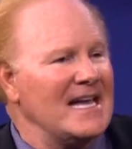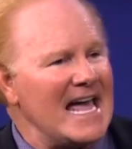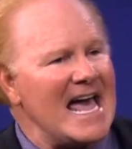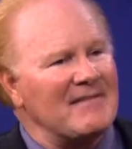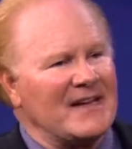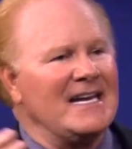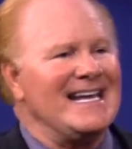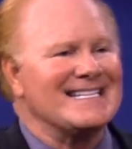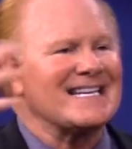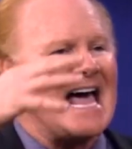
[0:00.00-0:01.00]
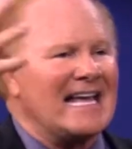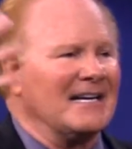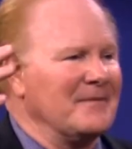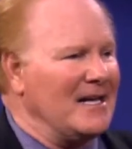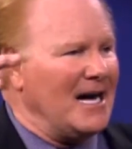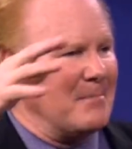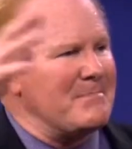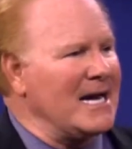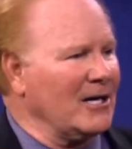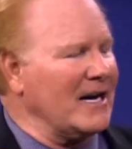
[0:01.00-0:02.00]
Heaven is like a
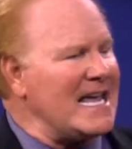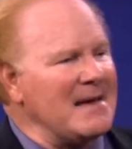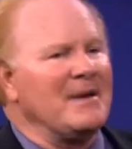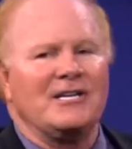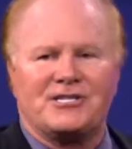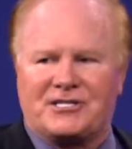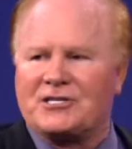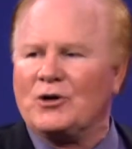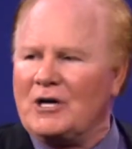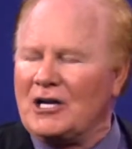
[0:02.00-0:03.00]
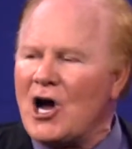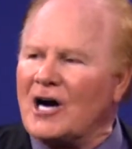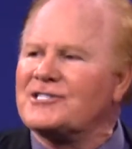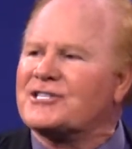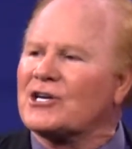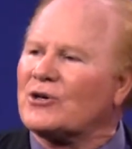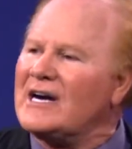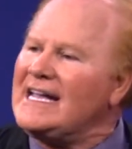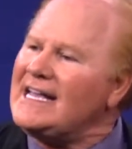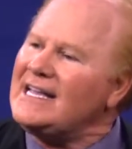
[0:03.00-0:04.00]
mere image to a large
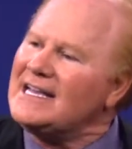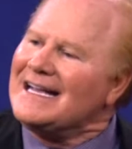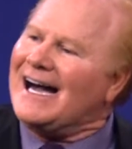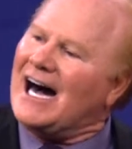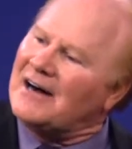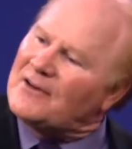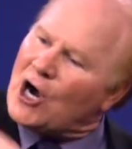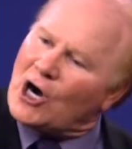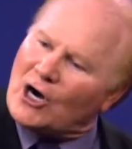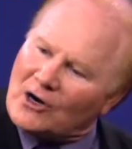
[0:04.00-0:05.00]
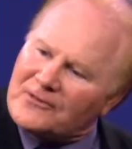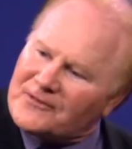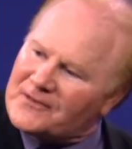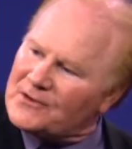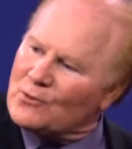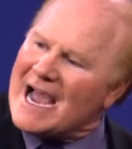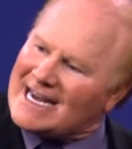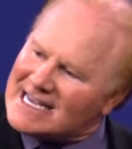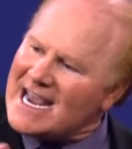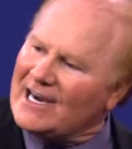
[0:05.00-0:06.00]
degree of earth
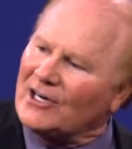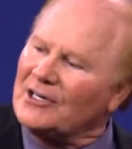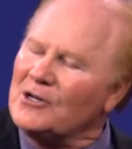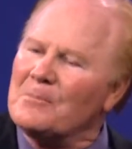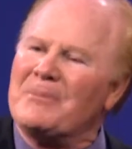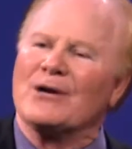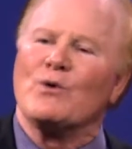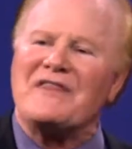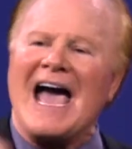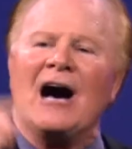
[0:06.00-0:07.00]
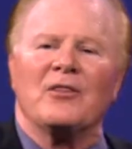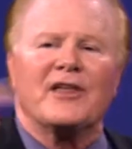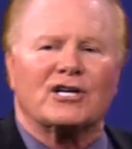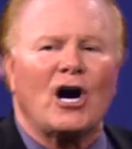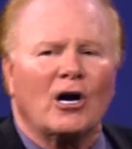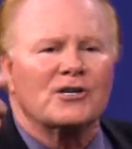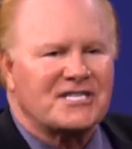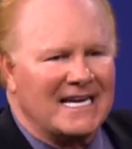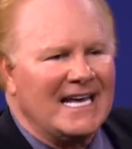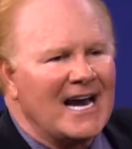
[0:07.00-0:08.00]
right here, but without the
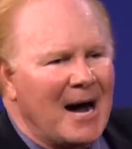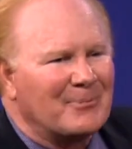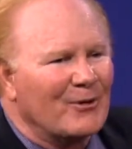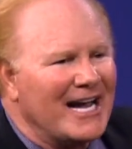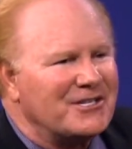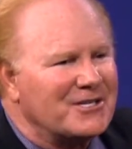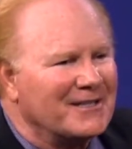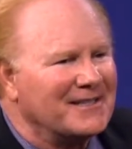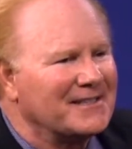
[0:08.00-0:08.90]
curse in operation.